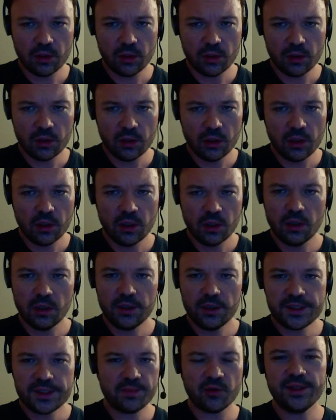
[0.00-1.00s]
this is the
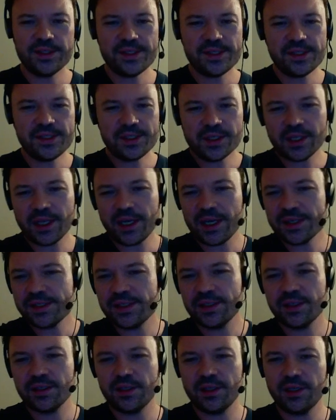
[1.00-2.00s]
plan. This is a
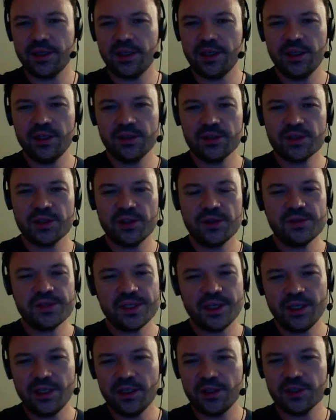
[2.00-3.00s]
classic like closed
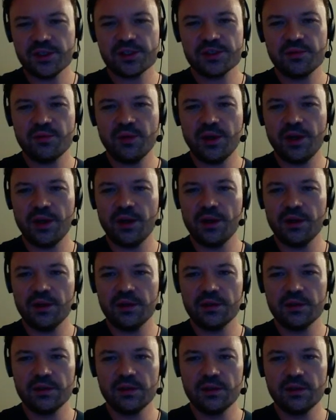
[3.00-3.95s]
English where